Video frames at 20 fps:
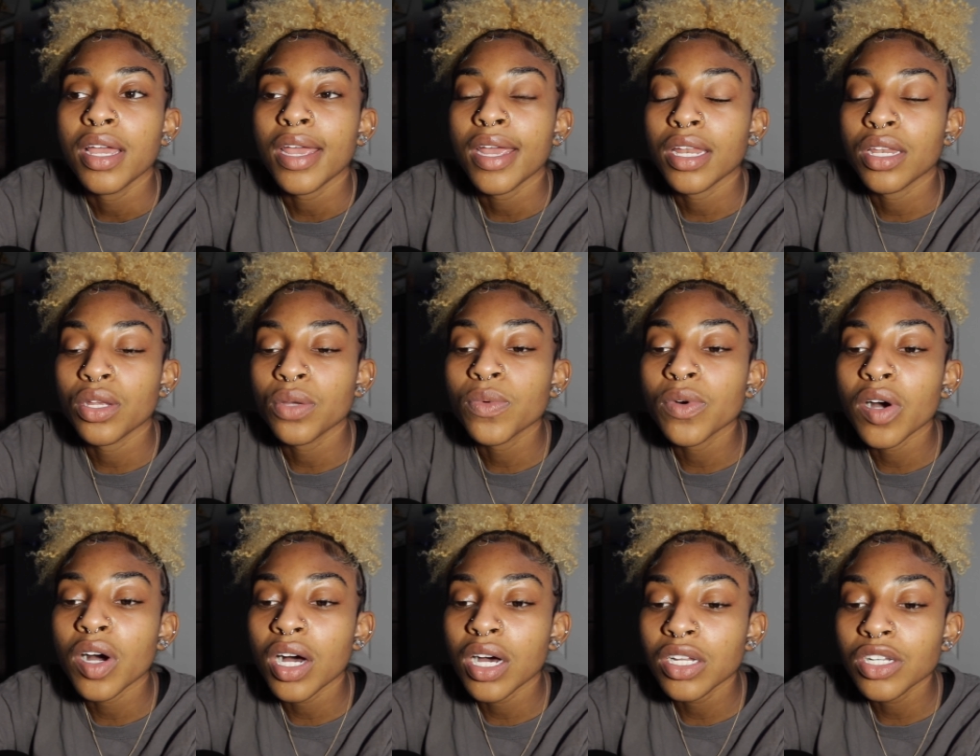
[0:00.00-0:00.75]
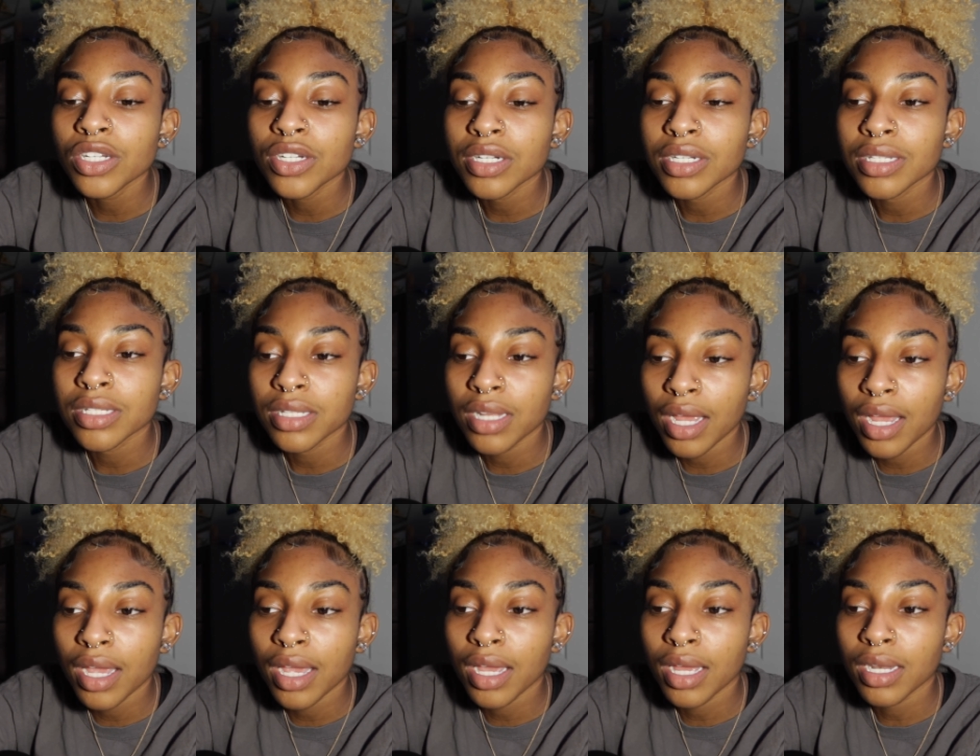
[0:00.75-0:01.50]
And you will
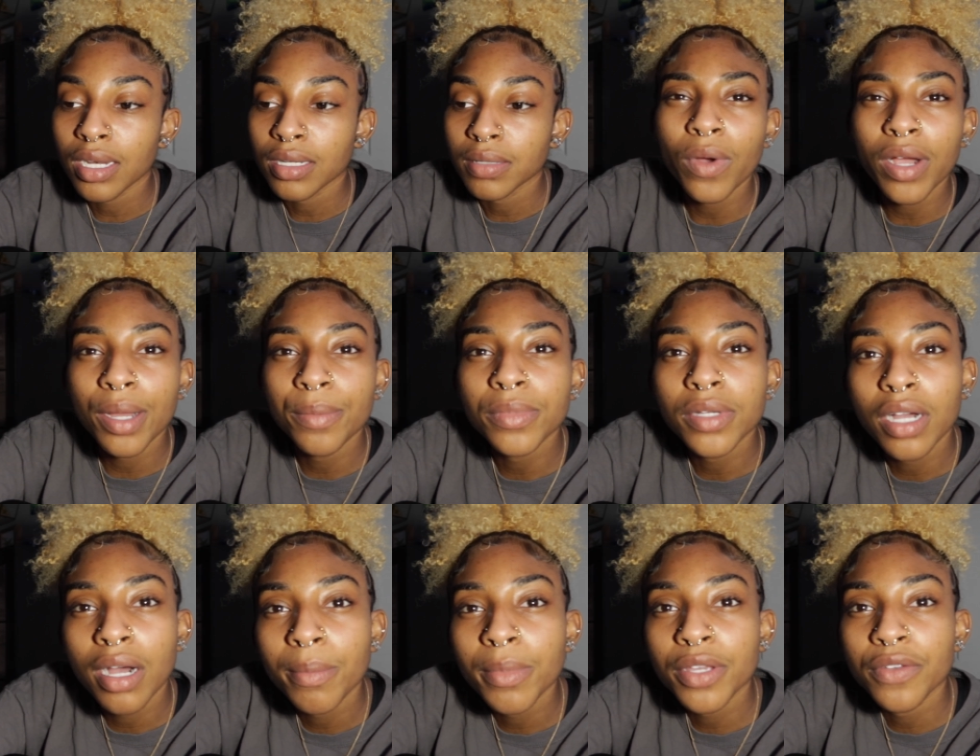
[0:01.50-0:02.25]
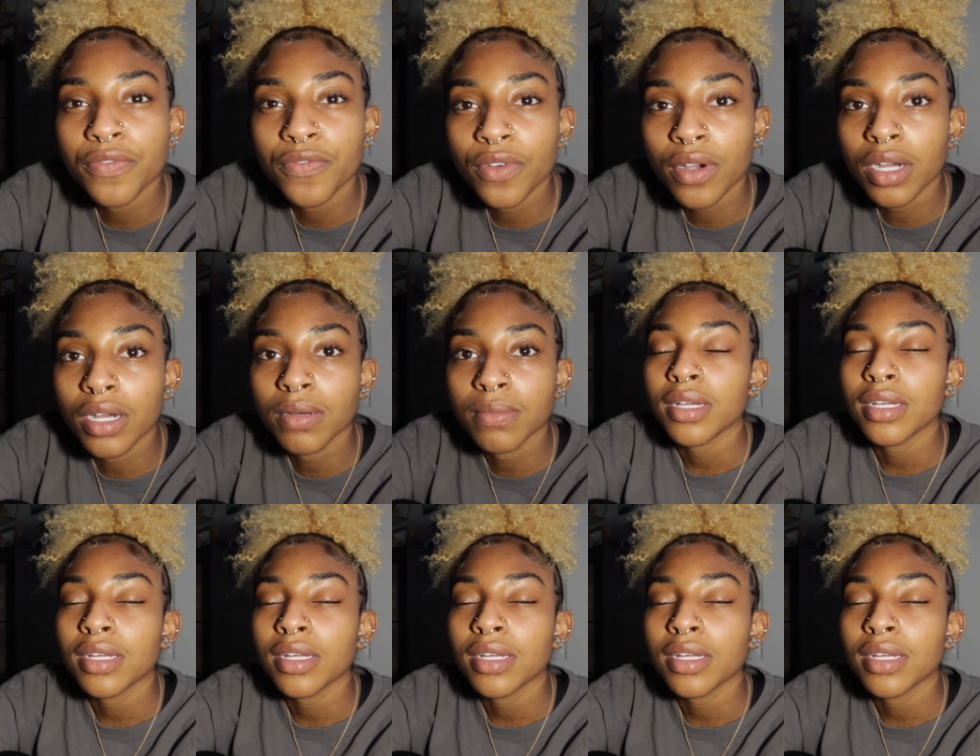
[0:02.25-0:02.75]
understand where I'm coming from.